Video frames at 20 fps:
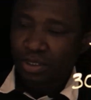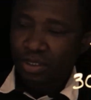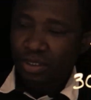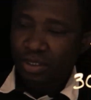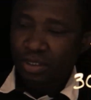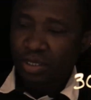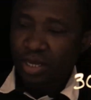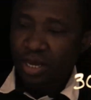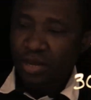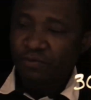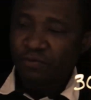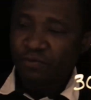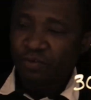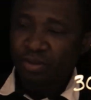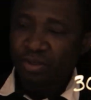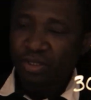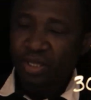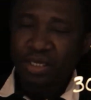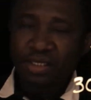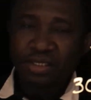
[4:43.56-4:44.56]
Then for
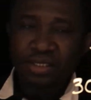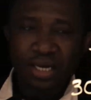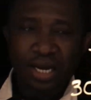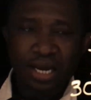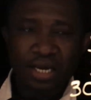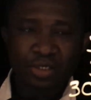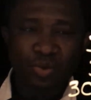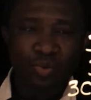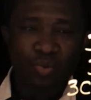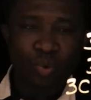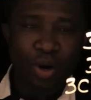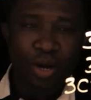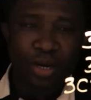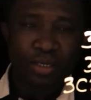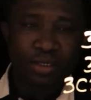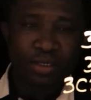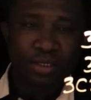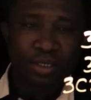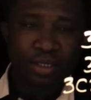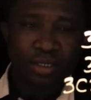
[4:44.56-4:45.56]
this last
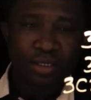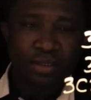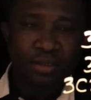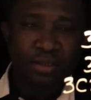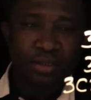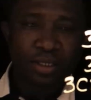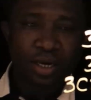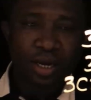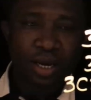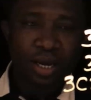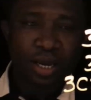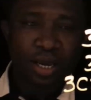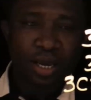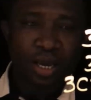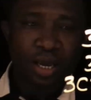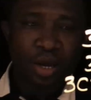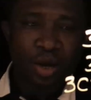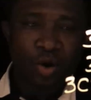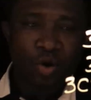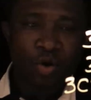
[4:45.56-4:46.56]
one, 3
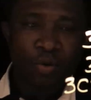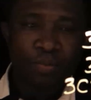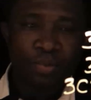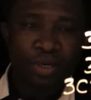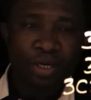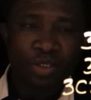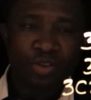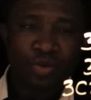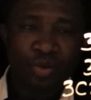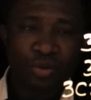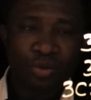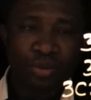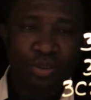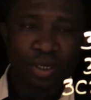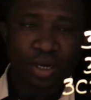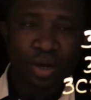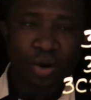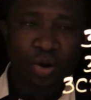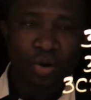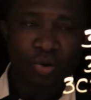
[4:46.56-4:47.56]
combination
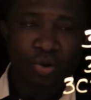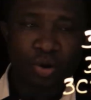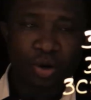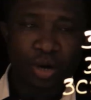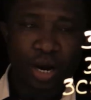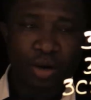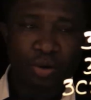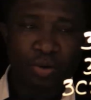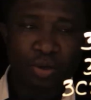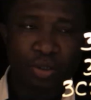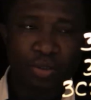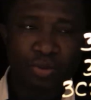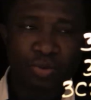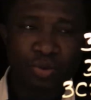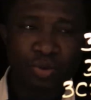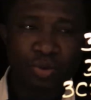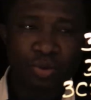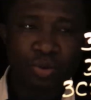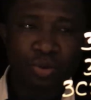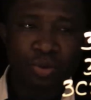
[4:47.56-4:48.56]
3 on your
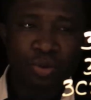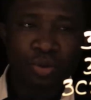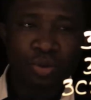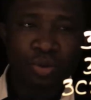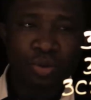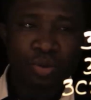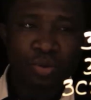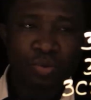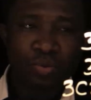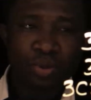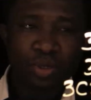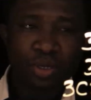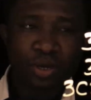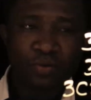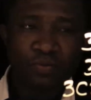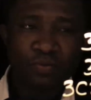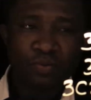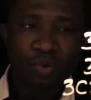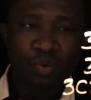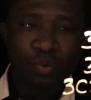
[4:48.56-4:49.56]
calculator will
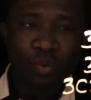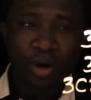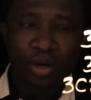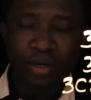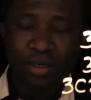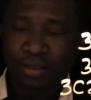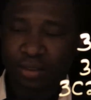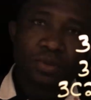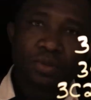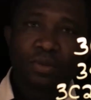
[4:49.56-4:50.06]
give you 1.